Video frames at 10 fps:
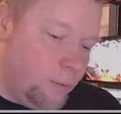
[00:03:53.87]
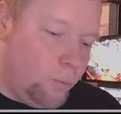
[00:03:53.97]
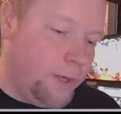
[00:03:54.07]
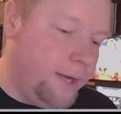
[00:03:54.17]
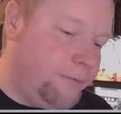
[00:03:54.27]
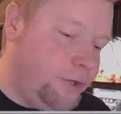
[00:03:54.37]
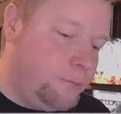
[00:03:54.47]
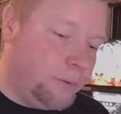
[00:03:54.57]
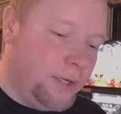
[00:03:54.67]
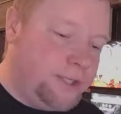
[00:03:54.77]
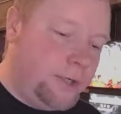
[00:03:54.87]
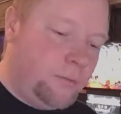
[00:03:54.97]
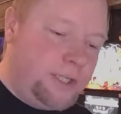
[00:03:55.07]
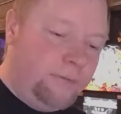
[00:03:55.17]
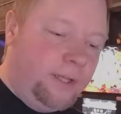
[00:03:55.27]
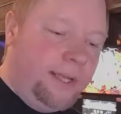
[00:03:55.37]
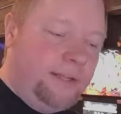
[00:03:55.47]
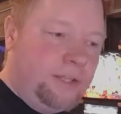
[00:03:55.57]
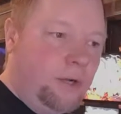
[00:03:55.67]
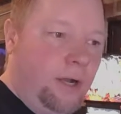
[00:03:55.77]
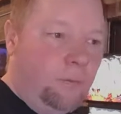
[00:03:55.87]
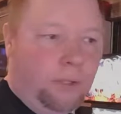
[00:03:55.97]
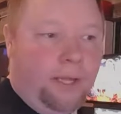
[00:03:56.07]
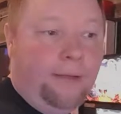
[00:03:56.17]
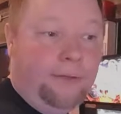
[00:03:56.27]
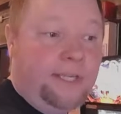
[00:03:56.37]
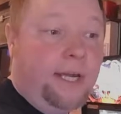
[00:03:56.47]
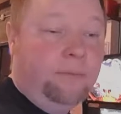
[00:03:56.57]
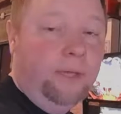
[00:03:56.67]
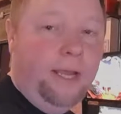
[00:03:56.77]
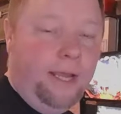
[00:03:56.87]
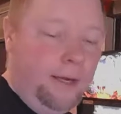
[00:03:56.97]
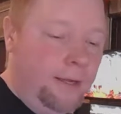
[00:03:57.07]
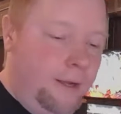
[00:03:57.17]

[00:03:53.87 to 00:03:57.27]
whenever you plunge it, whichever light it's on will light the top lane